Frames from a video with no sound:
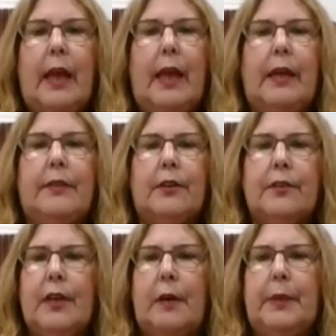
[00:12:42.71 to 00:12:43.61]
And there has
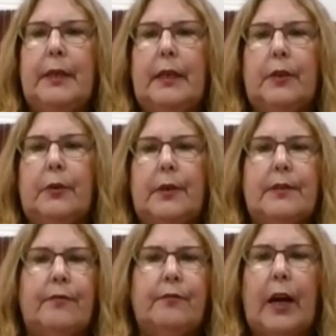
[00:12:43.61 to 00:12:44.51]
not been an increase
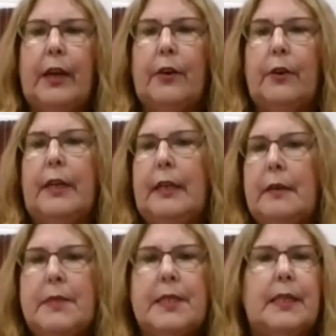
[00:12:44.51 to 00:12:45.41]
in fire,
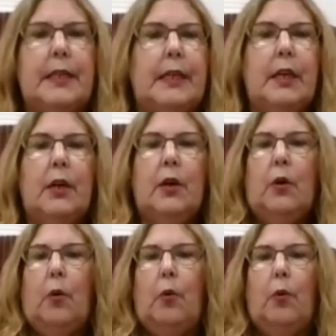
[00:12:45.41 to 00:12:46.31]
EMT,
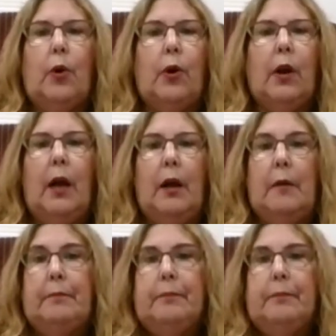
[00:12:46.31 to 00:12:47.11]
or